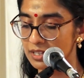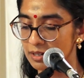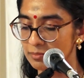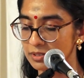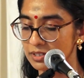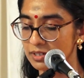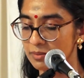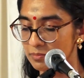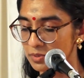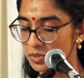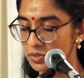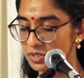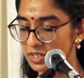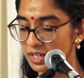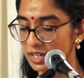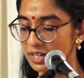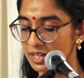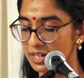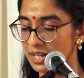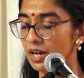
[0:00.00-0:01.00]
Tamil and
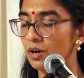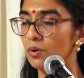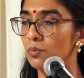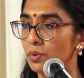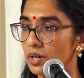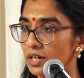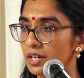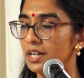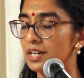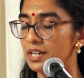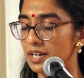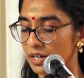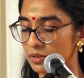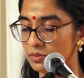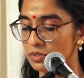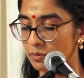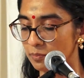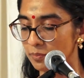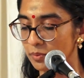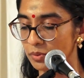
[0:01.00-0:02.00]
music, and how one can now
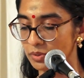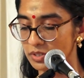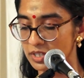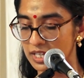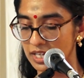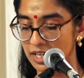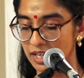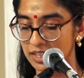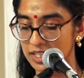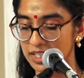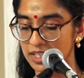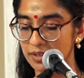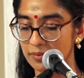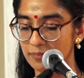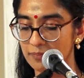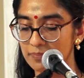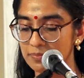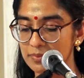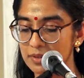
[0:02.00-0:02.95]
support the other.